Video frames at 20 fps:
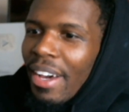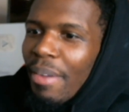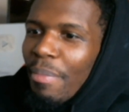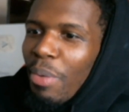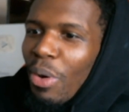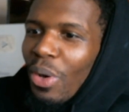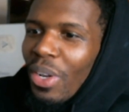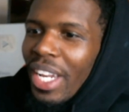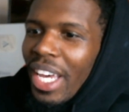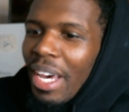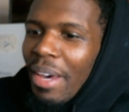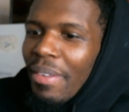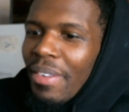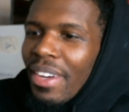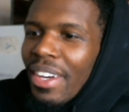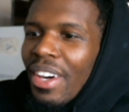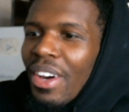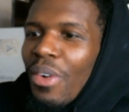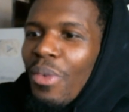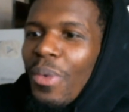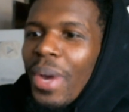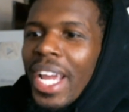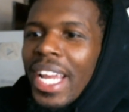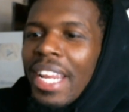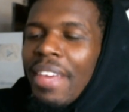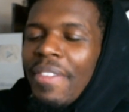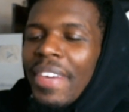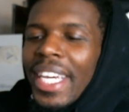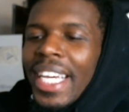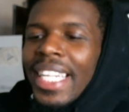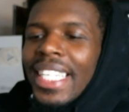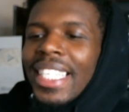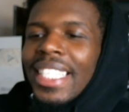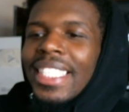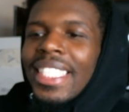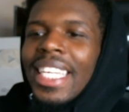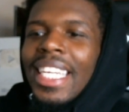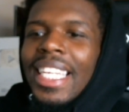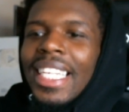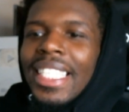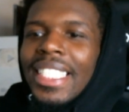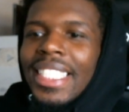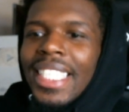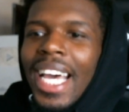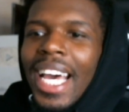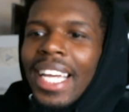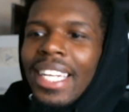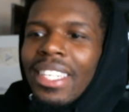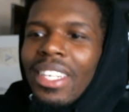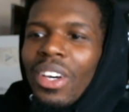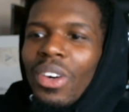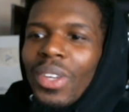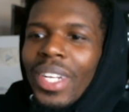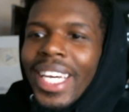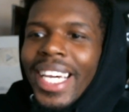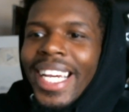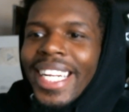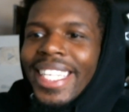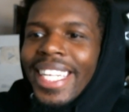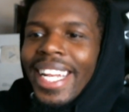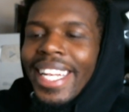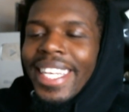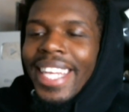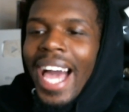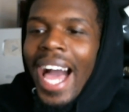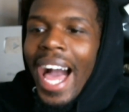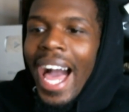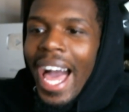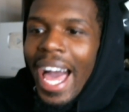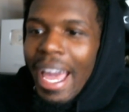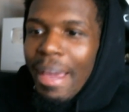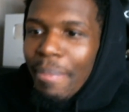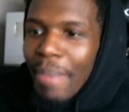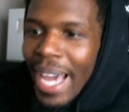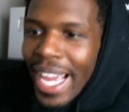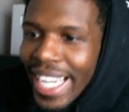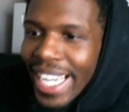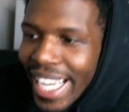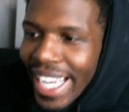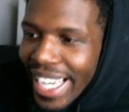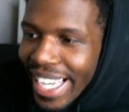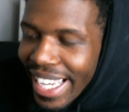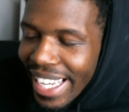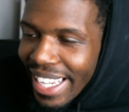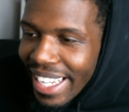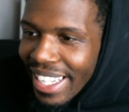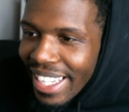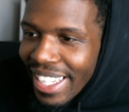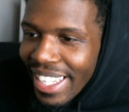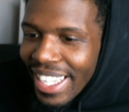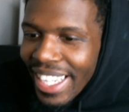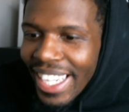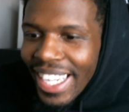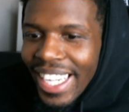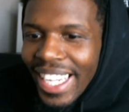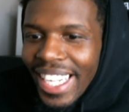Pull up. We ain't even get to see the shot, though. Look at the dime, my nigga.